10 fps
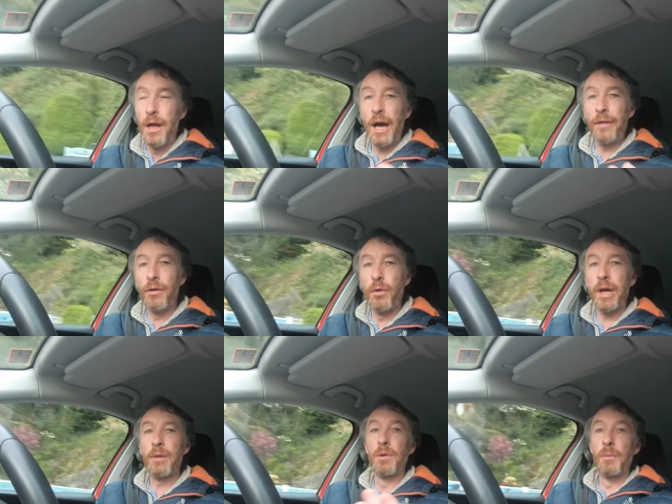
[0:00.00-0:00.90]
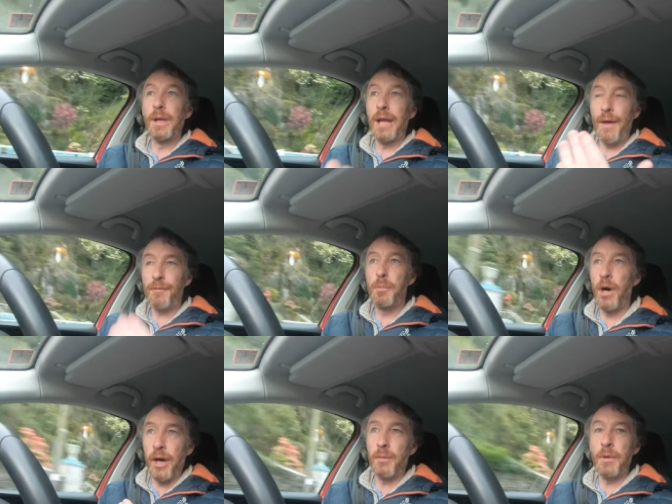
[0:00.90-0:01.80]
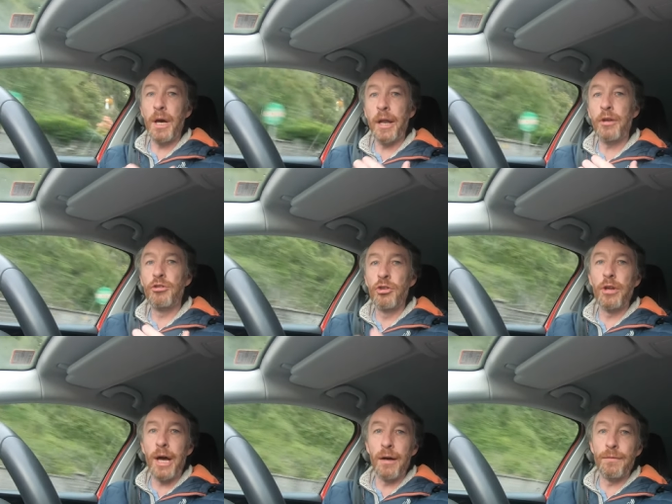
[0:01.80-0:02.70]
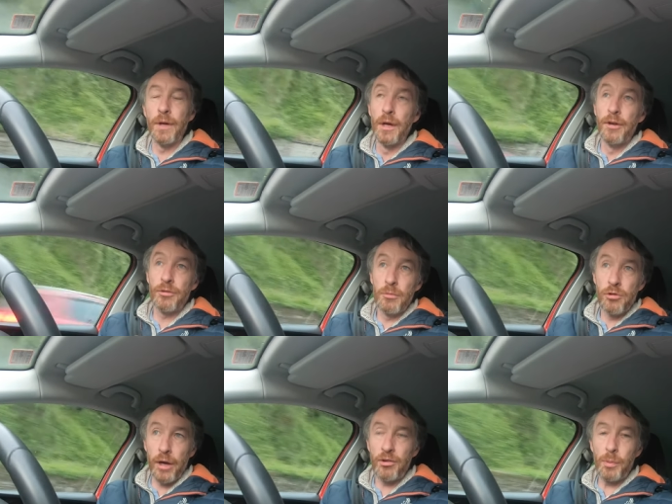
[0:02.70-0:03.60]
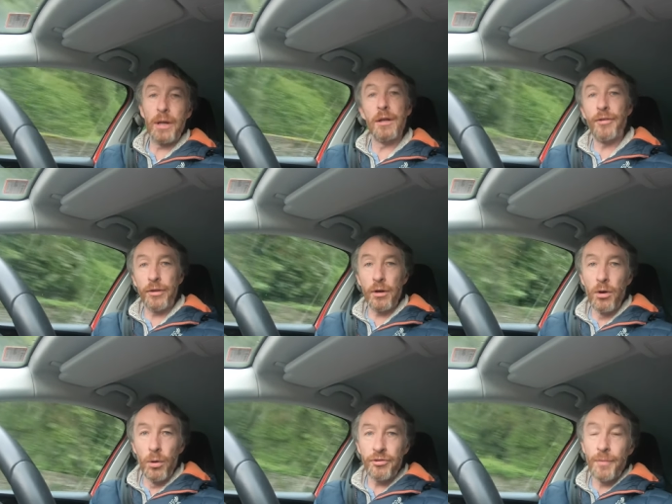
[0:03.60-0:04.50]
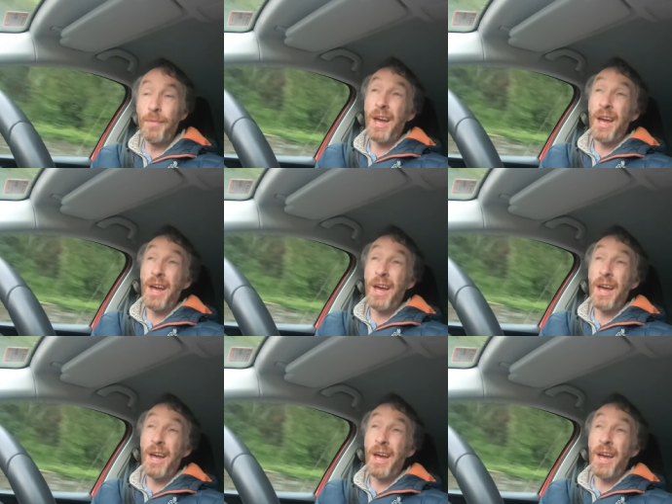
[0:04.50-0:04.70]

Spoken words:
and the rain will be left behind me, and I should have some dry spells at the coast,